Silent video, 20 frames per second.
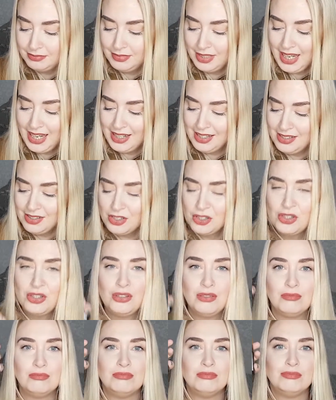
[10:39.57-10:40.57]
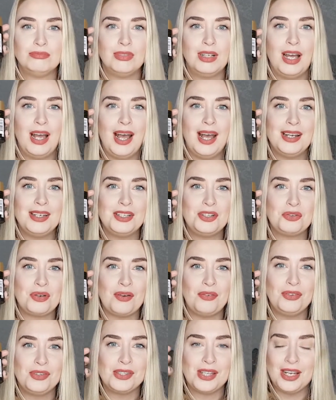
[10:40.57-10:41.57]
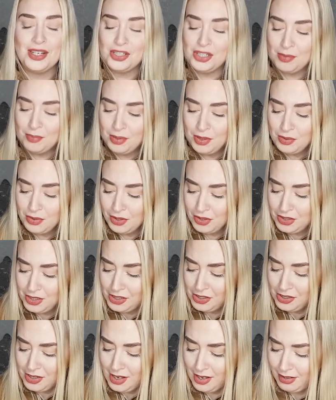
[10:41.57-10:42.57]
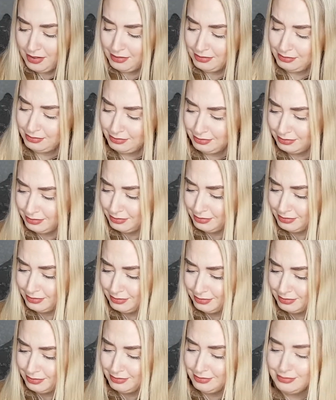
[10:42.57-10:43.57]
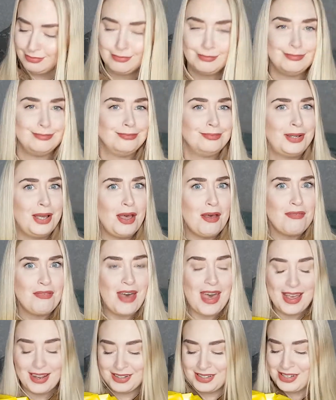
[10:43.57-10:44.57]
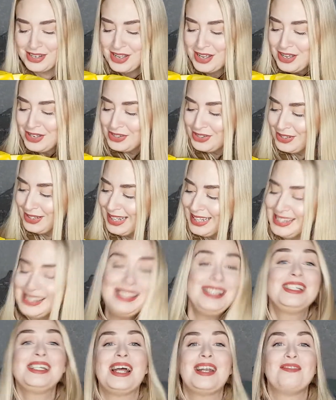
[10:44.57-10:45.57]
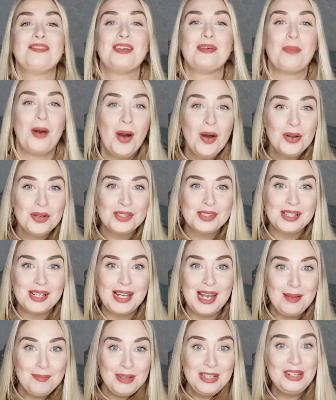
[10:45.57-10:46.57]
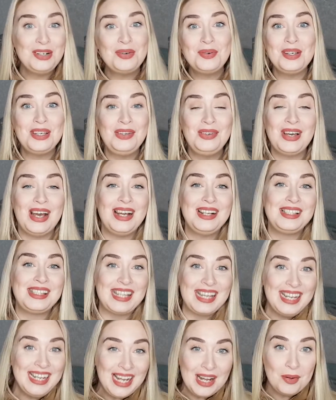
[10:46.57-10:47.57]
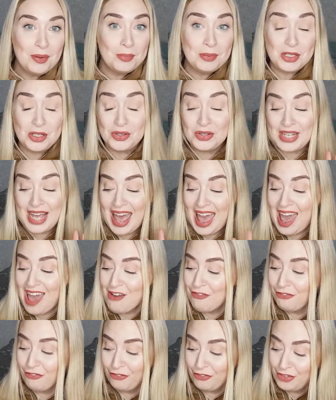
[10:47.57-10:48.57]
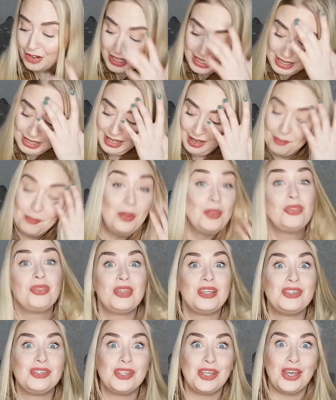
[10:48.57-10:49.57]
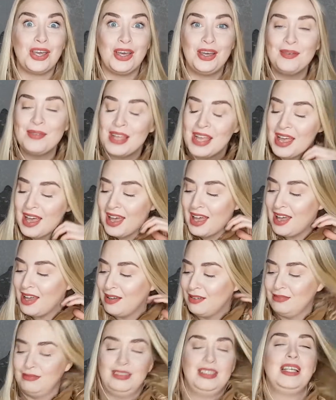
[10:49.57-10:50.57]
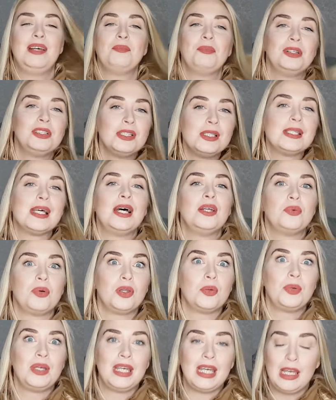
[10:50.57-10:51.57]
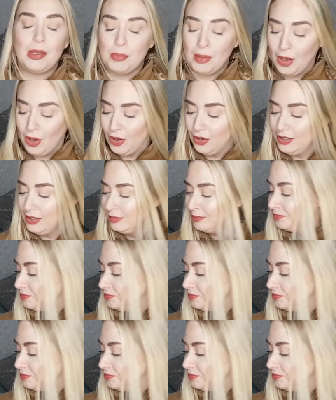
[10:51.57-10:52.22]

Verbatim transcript: And a handy travel size shampoo and conditioner. Perfect. So that's the January box. Let me know what you guys think. I will be doing it every month this year. and um, then we'll decide whether we keep it on.